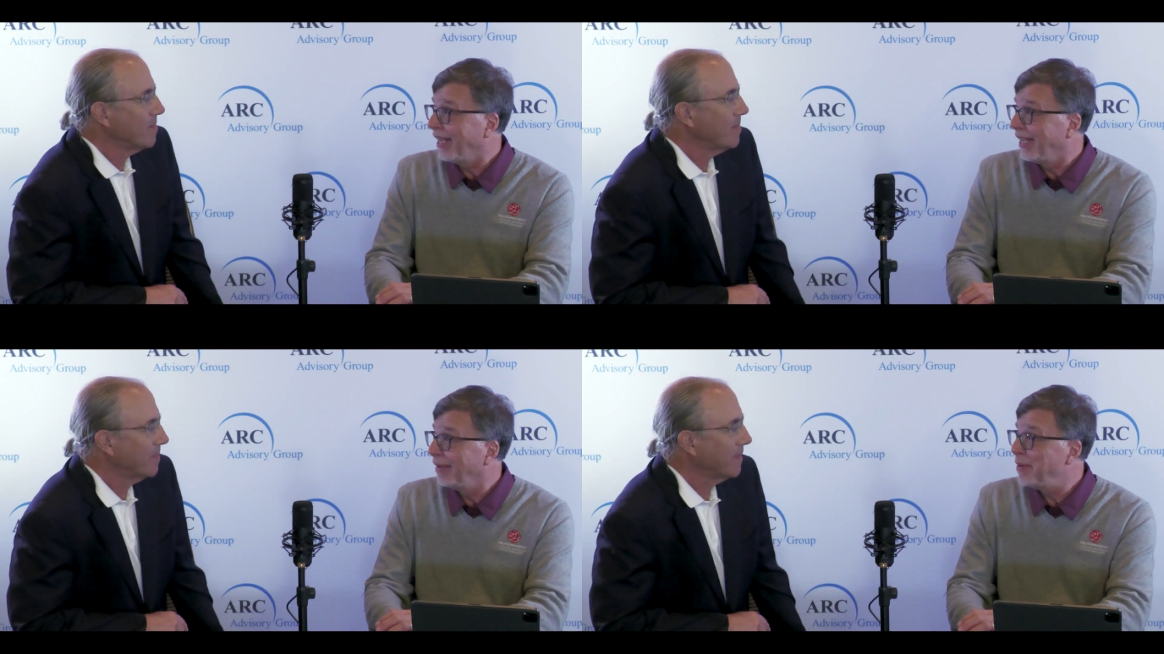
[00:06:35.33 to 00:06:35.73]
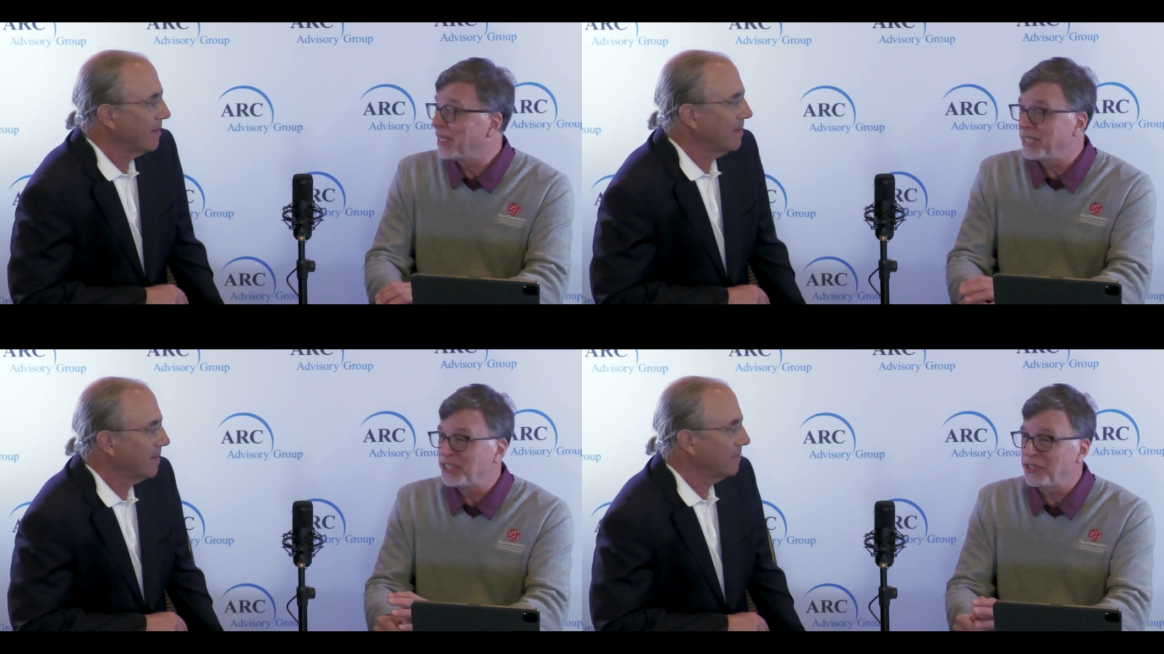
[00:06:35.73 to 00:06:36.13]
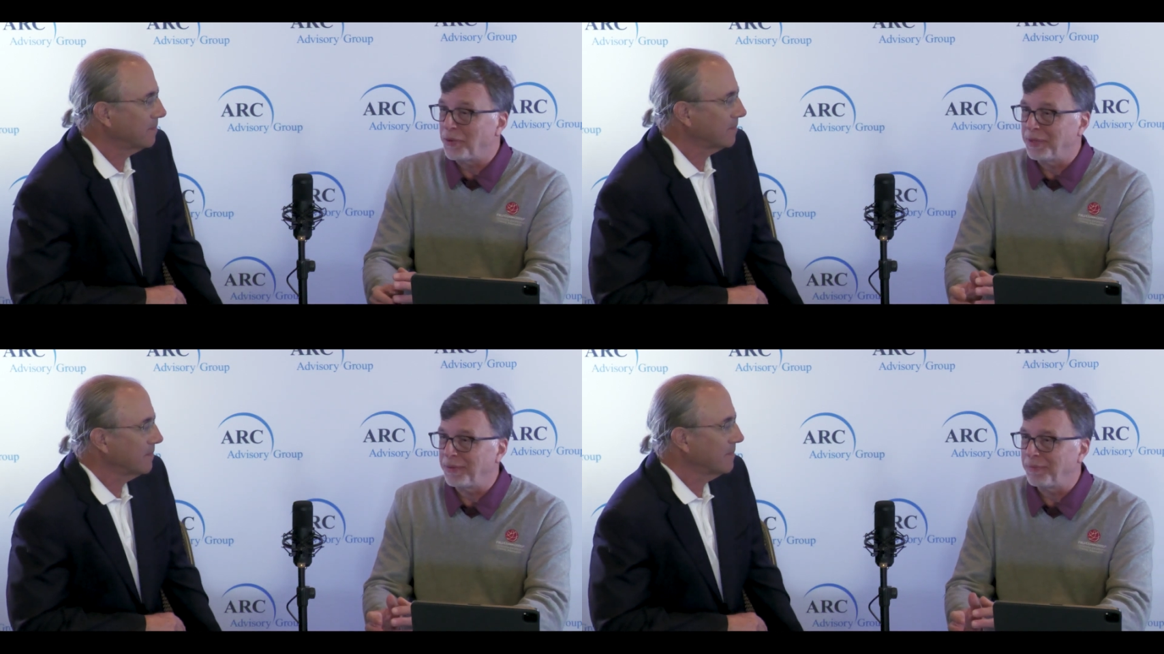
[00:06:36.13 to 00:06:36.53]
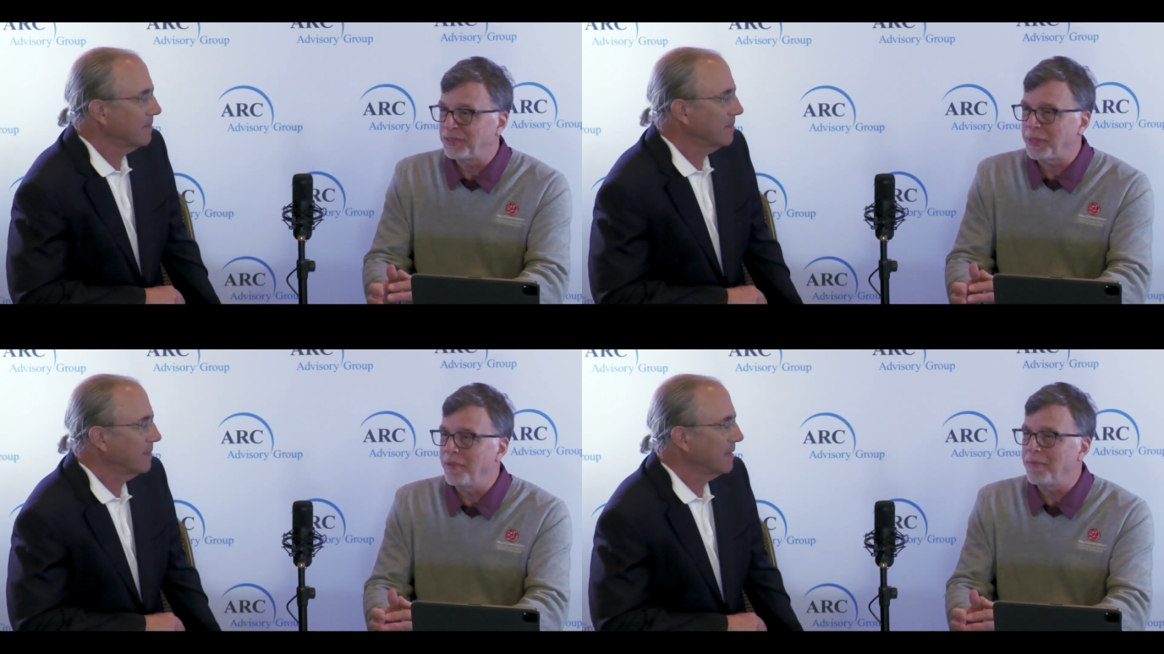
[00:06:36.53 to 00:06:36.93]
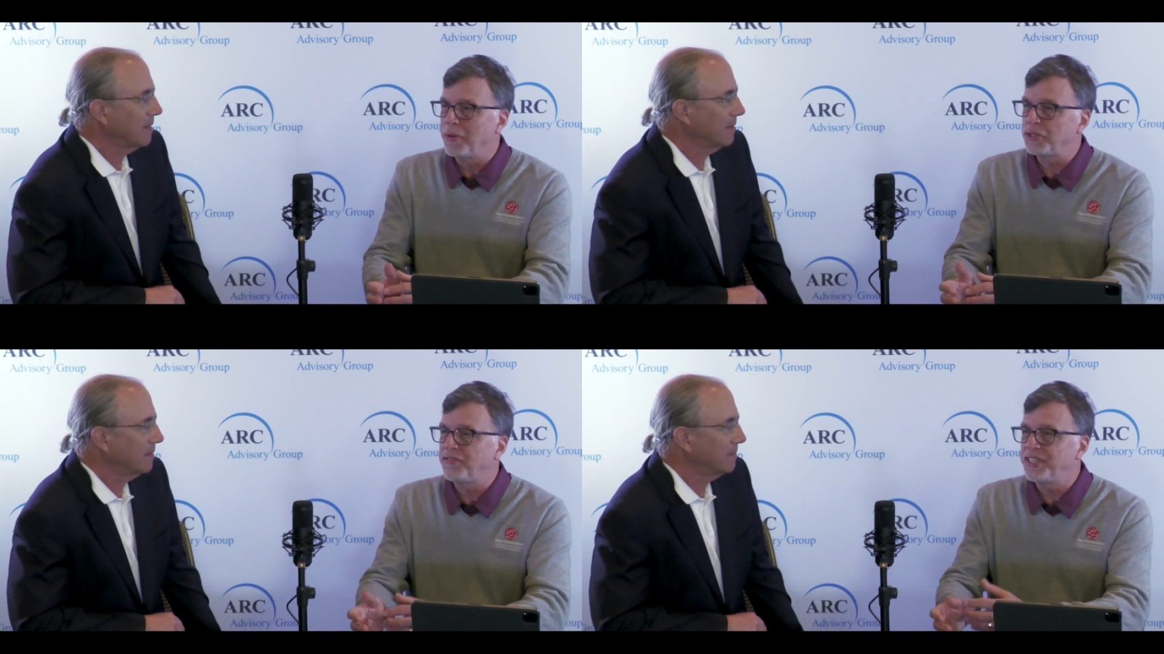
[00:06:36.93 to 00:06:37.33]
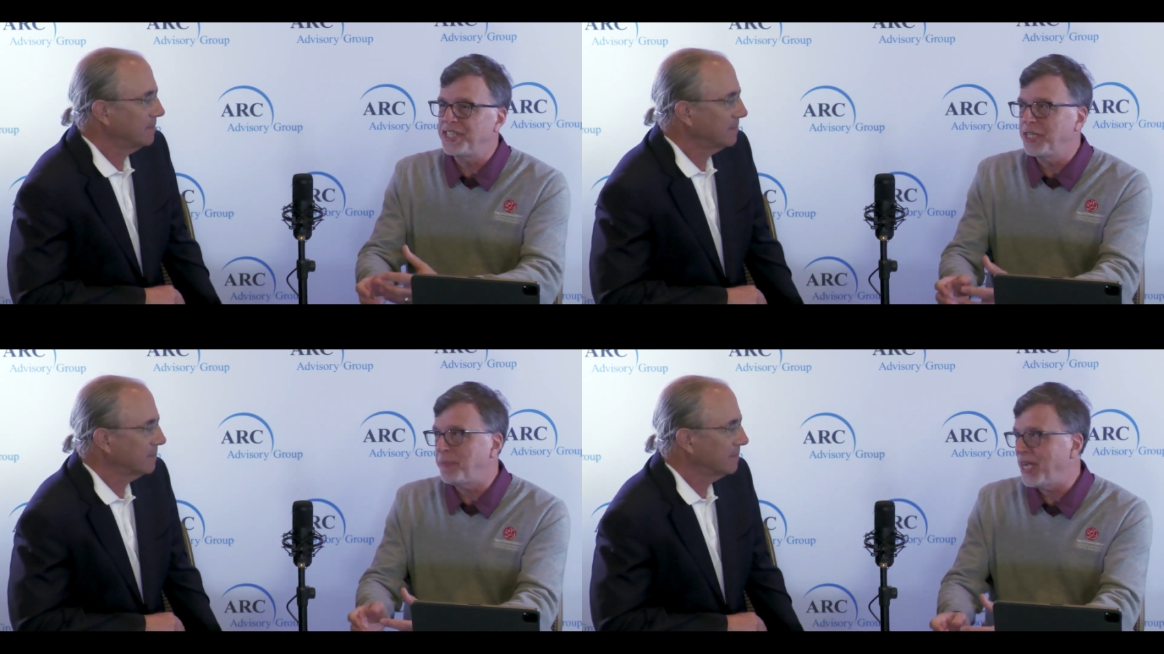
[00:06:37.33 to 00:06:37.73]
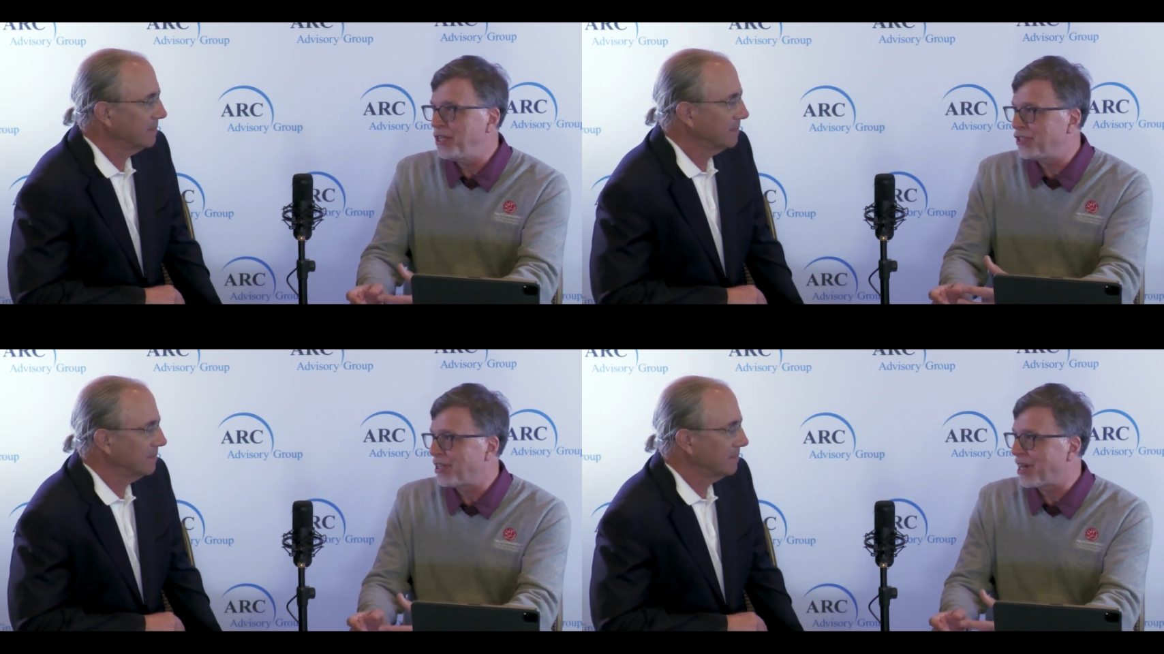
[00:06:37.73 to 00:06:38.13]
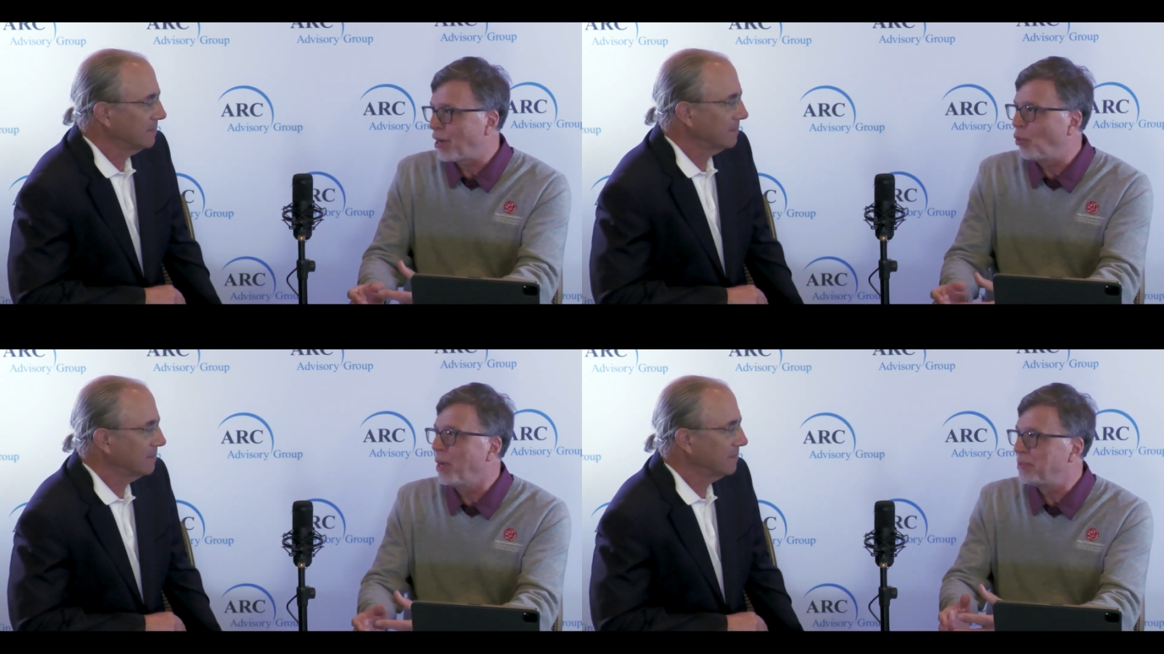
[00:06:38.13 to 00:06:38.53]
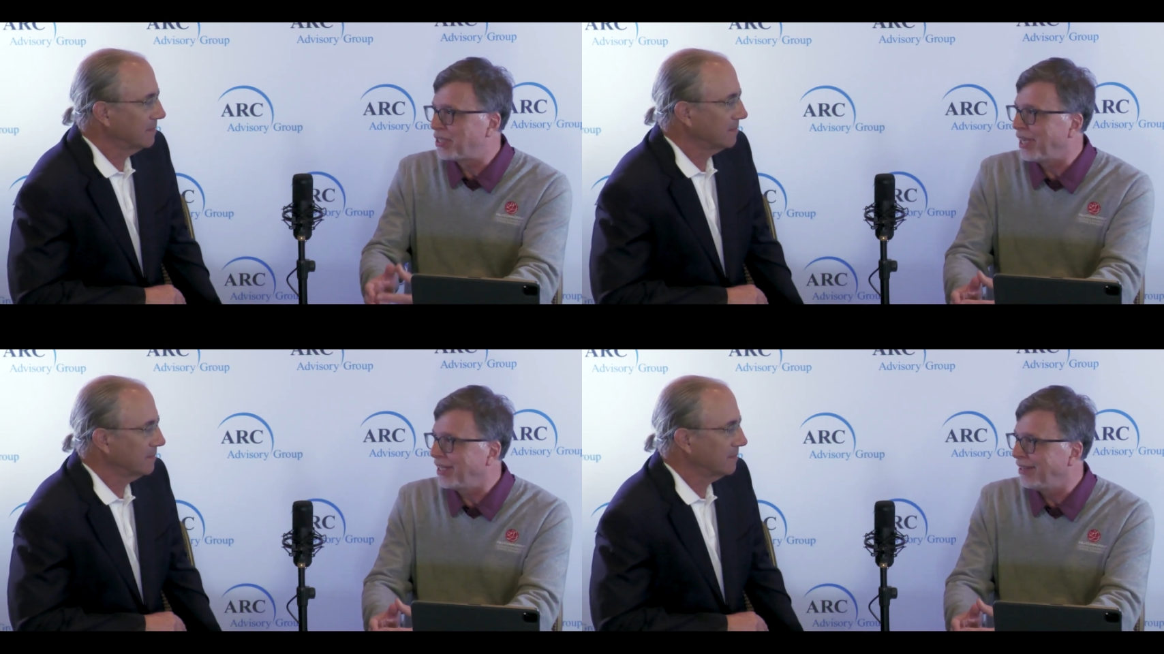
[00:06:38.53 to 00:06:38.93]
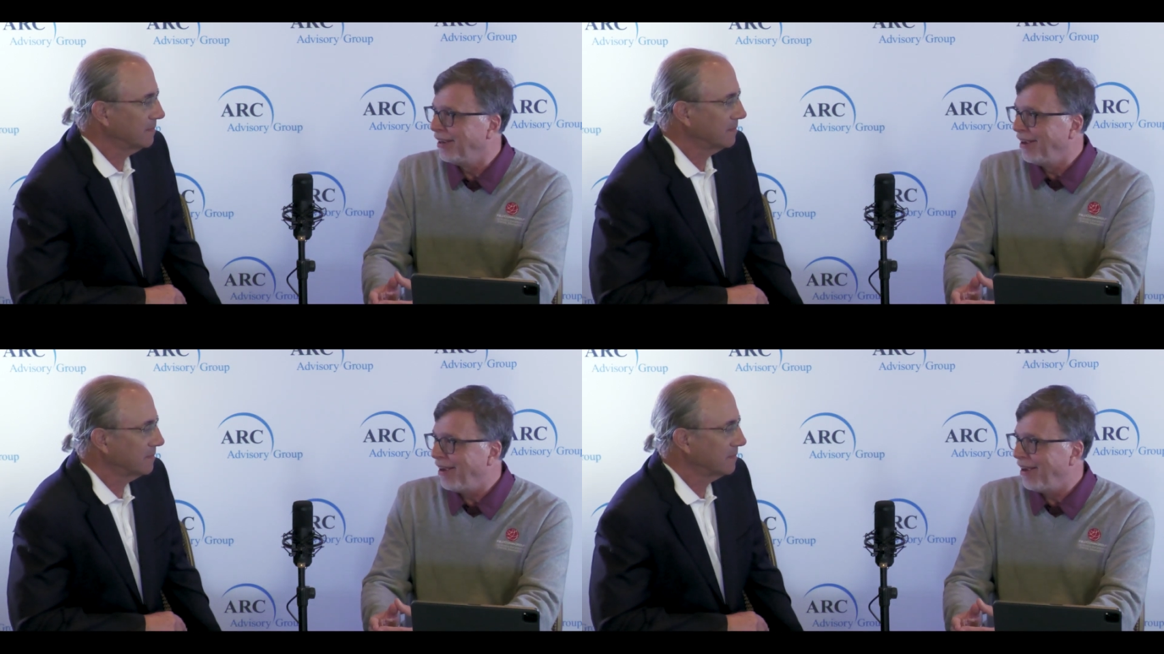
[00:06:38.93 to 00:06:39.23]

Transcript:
Speaker 1: yeah because you know uh, some of the most visited pages on our website